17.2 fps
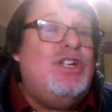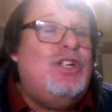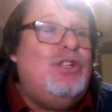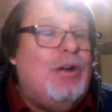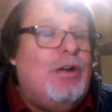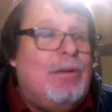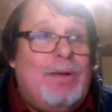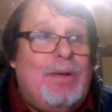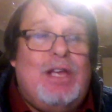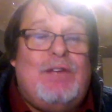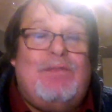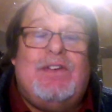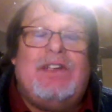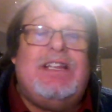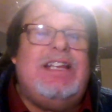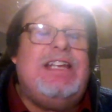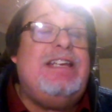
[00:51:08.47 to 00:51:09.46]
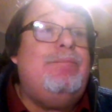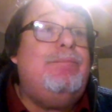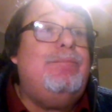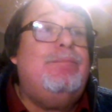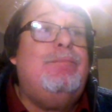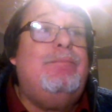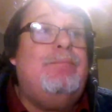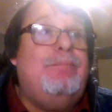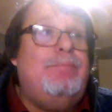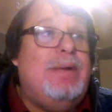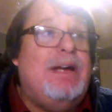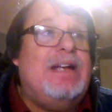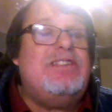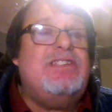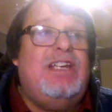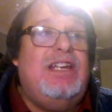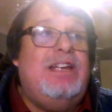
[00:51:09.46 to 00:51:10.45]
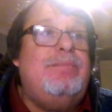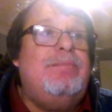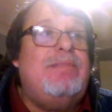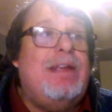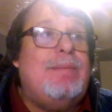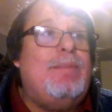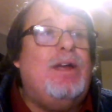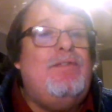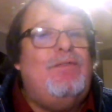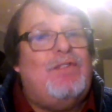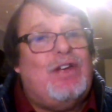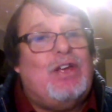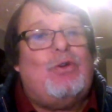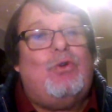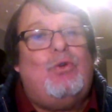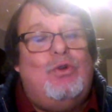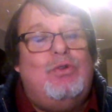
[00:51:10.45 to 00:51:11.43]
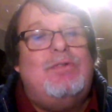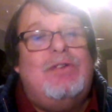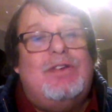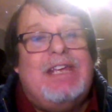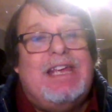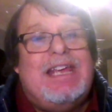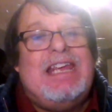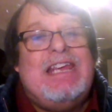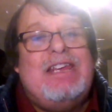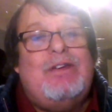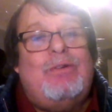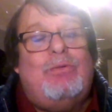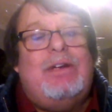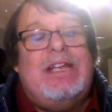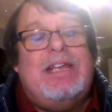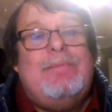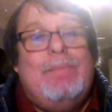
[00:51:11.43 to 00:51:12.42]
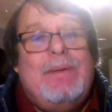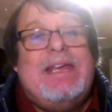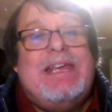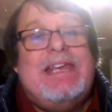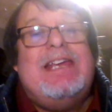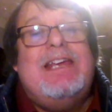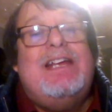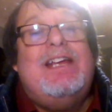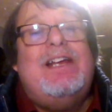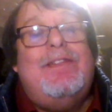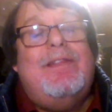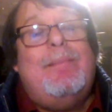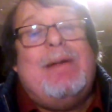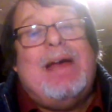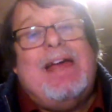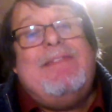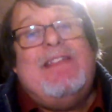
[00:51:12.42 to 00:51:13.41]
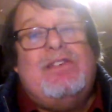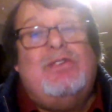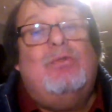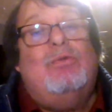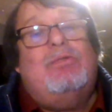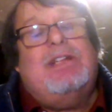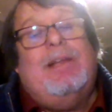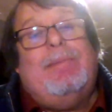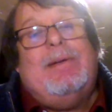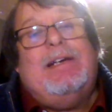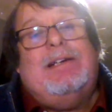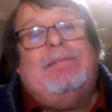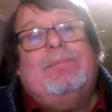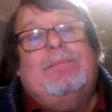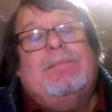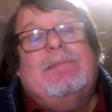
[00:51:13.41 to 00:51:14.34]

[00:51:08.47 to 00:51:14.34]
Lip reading: Not perfectly, but they both could equally be the man they're talking about.